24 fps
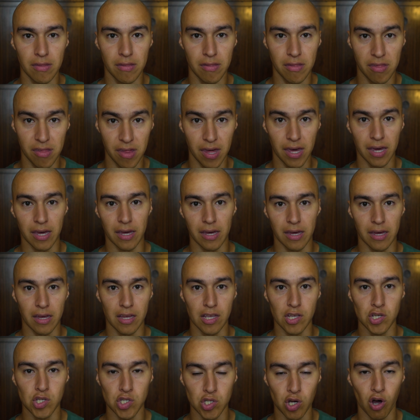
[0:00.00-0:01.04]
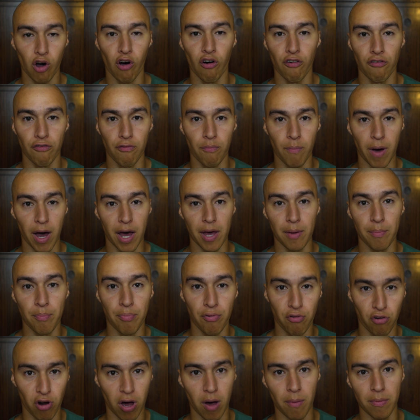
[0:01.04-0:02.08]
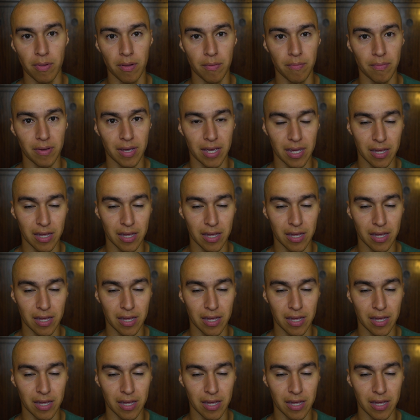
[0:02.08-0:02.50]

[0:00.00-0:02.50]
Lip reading: thing solve my problem?